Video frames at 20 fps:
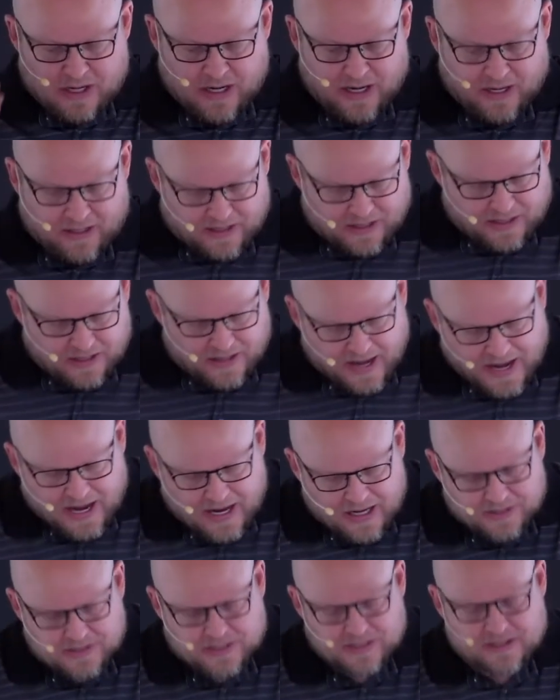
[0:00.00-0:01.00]
and
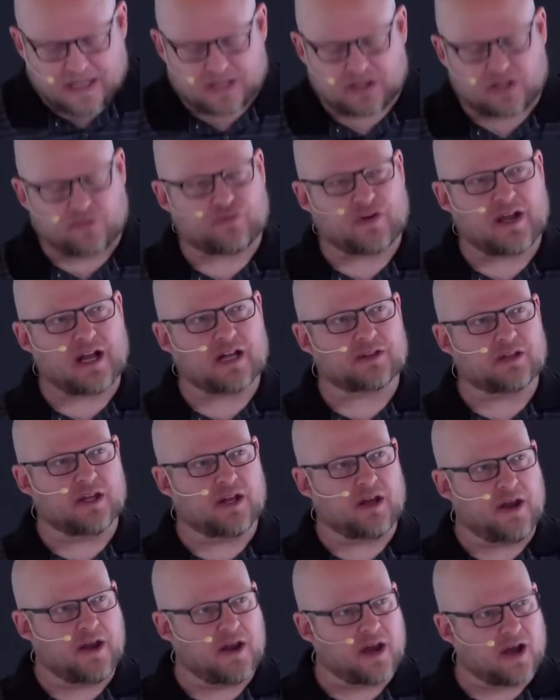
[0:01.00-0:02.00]
add to that the fact
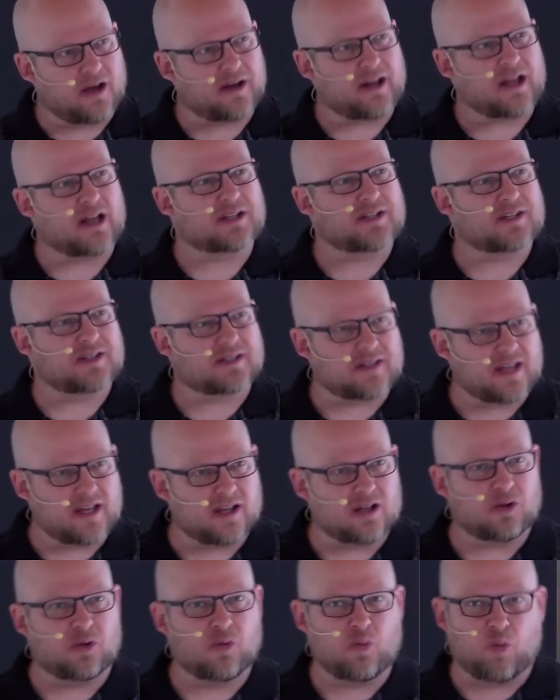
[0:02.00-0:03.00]
that not a
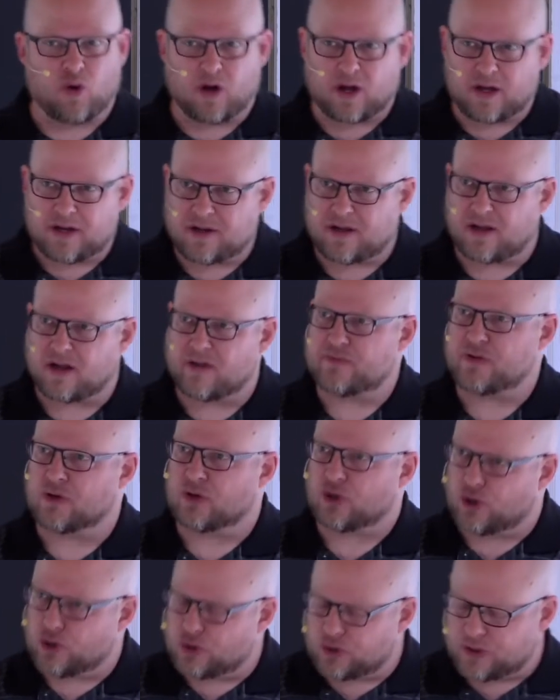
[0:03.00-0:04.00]
single one of the
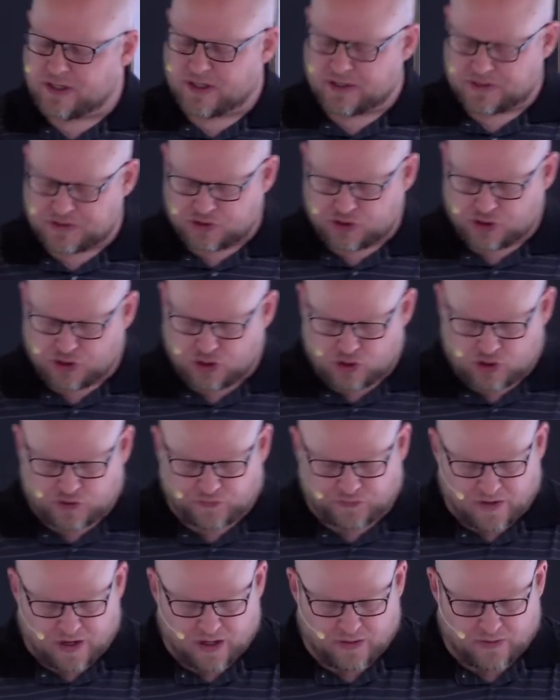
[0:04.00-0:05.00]
earliest church
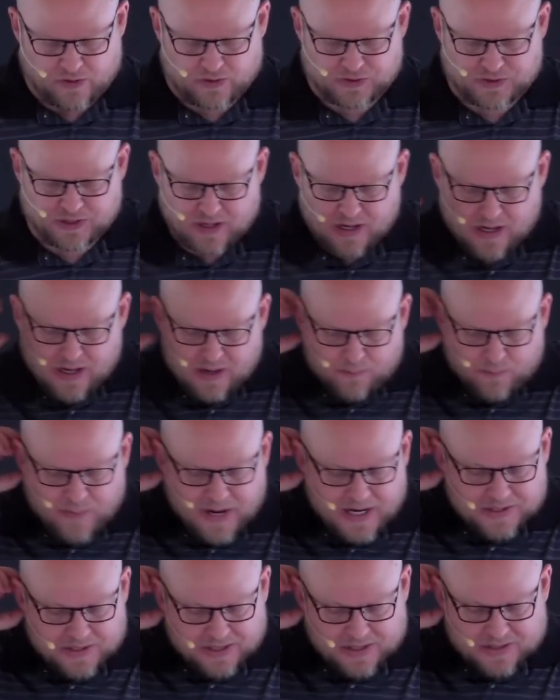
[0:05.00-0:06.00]
fathers
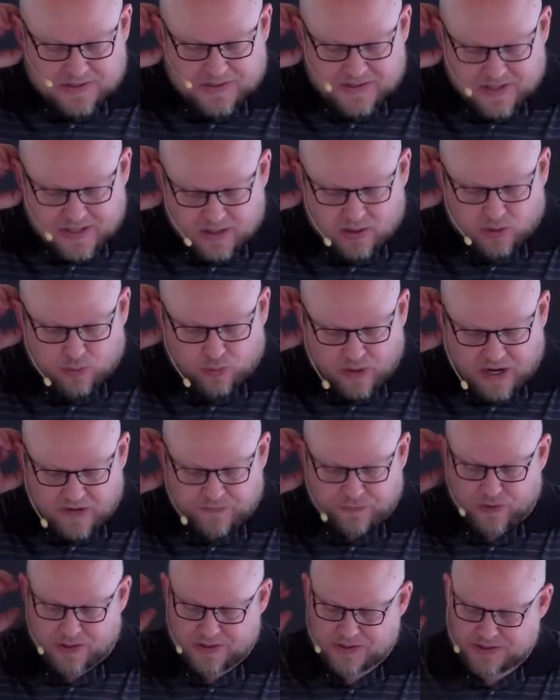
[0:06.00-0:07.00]
makes a single
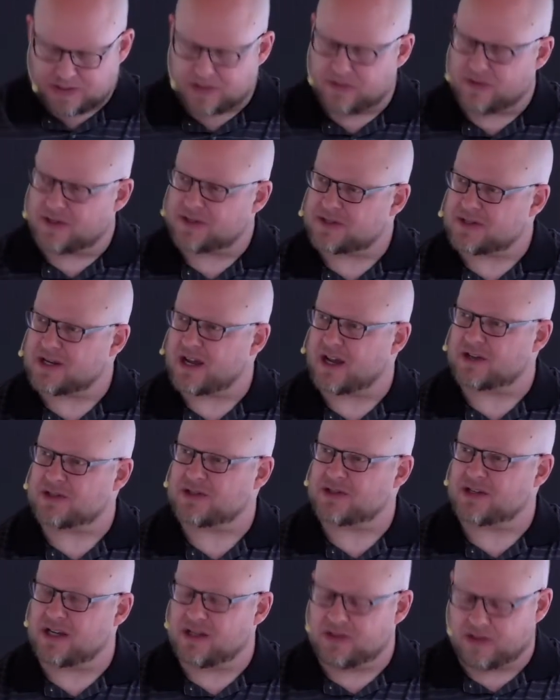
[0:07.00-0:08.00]
reference to this
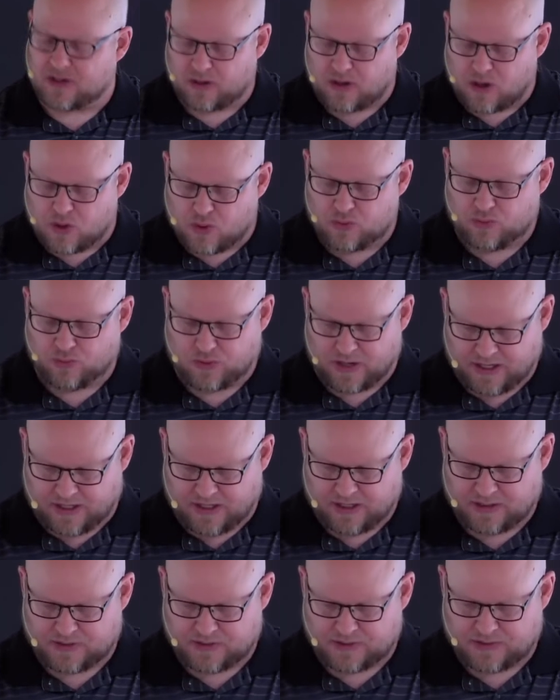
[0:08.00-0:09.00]
text in their own
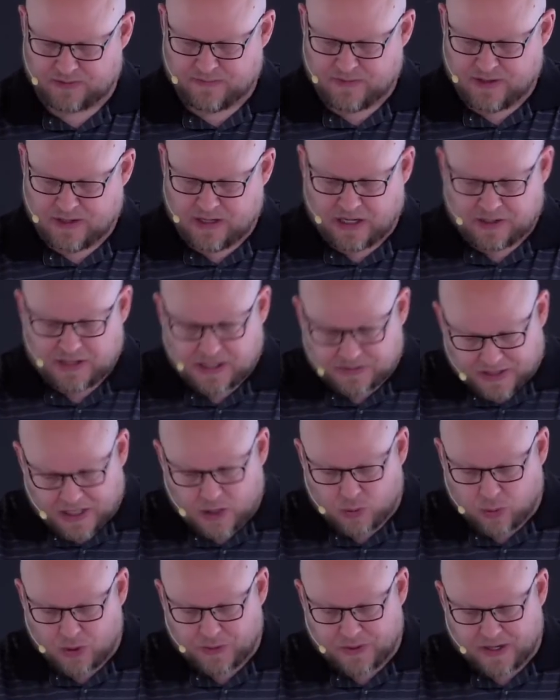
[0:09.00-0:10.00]
writings, and yet they
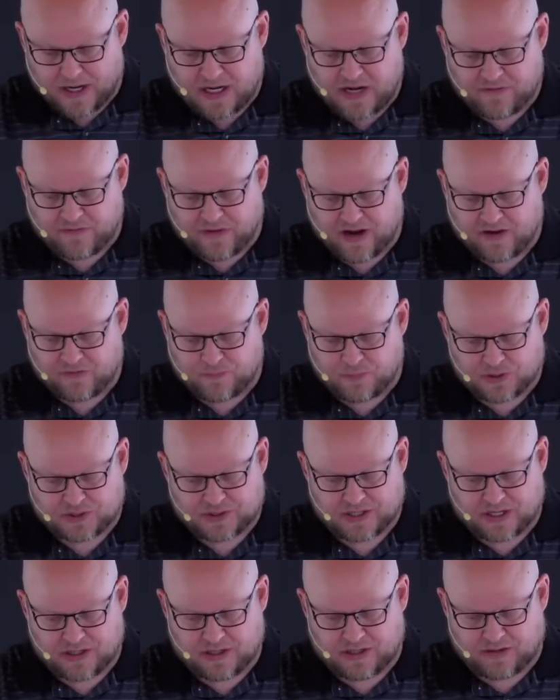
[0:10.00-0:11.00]
quote
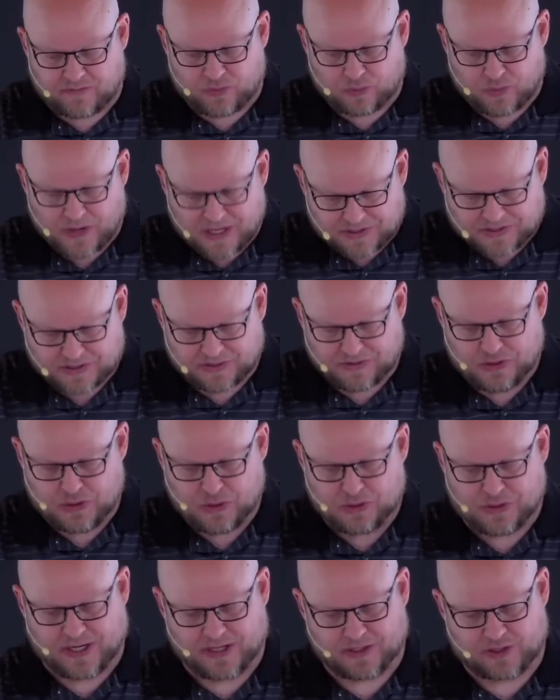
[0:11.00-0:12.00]
95% of the rest of the New
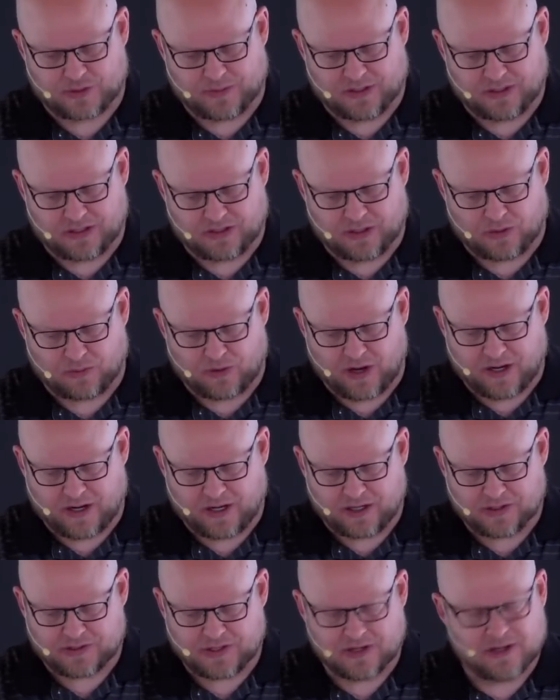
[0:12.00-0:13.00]
Testament in their
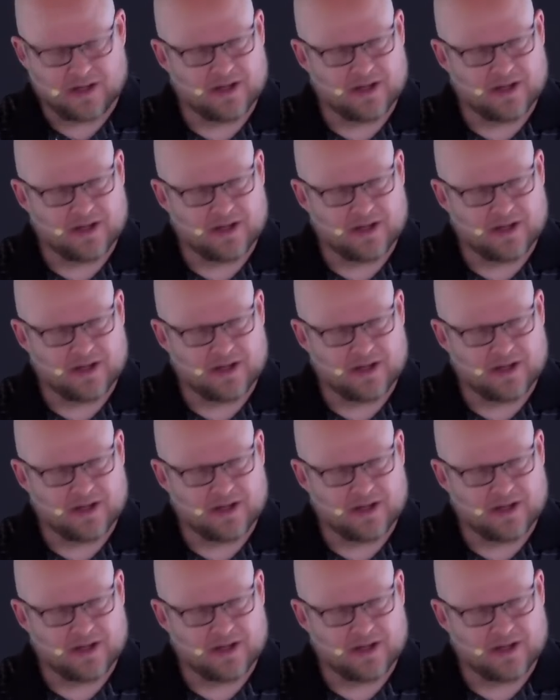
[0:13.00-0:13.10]
writings.